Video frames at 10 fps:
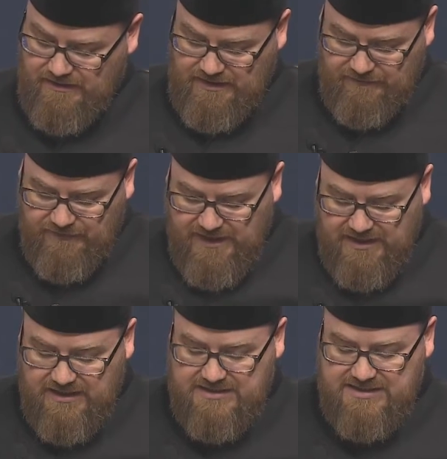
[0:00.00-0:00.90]
if
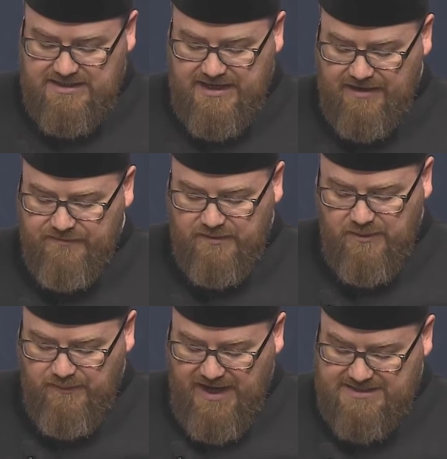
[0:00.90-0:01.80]
they didn't have the
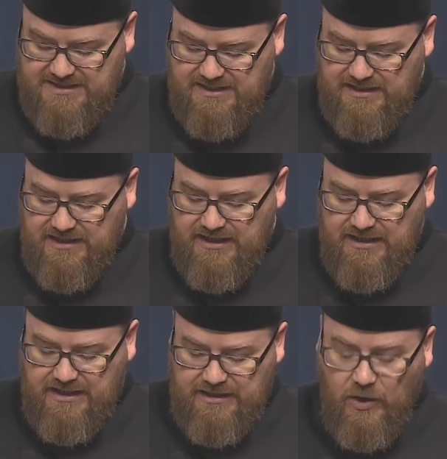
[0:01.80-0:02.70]
capacity,
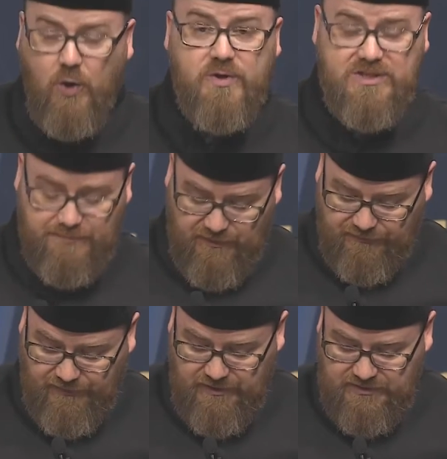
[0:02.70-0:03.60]
and always
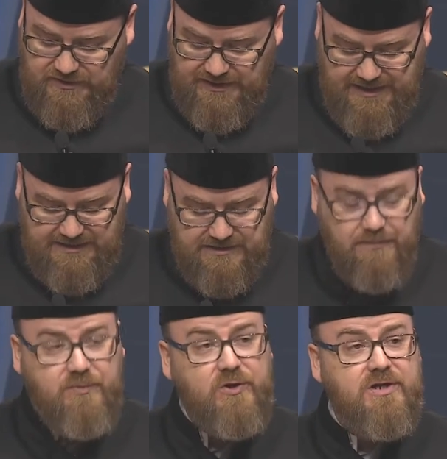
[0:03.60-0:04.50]
preferred to lighten
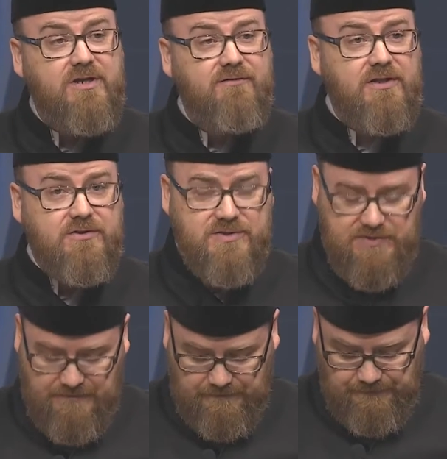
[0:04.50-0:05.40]
the burden of
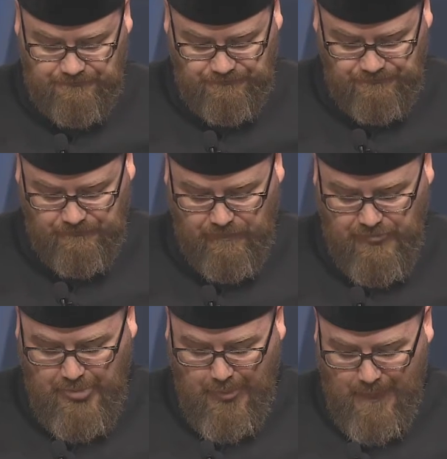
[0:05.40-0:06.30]
others.
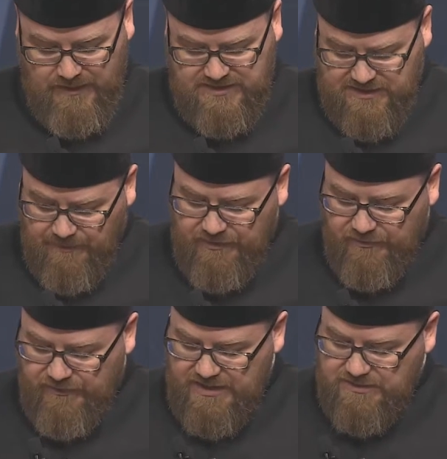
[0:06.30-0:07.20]
Some other
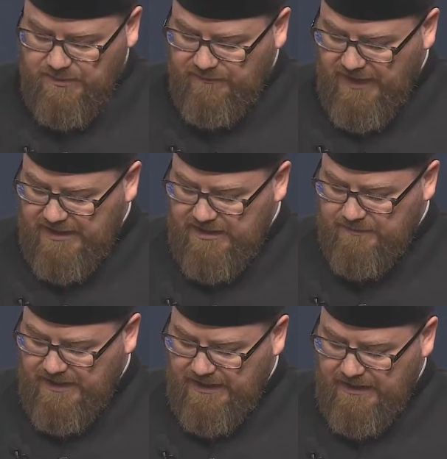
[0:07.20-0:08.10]
things provided
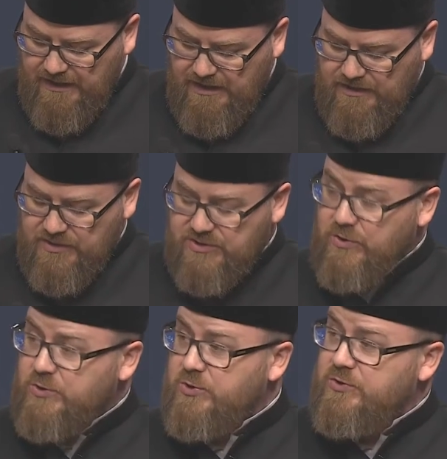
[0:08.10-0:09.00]
by the
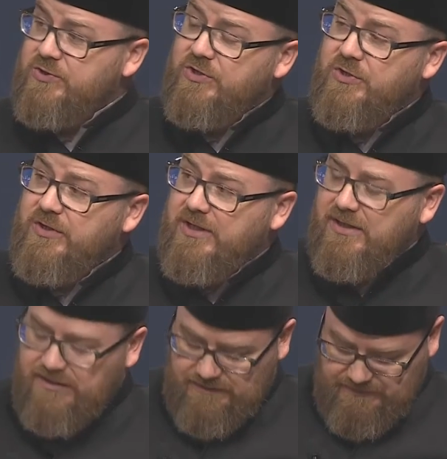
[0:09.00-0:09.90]
Social Security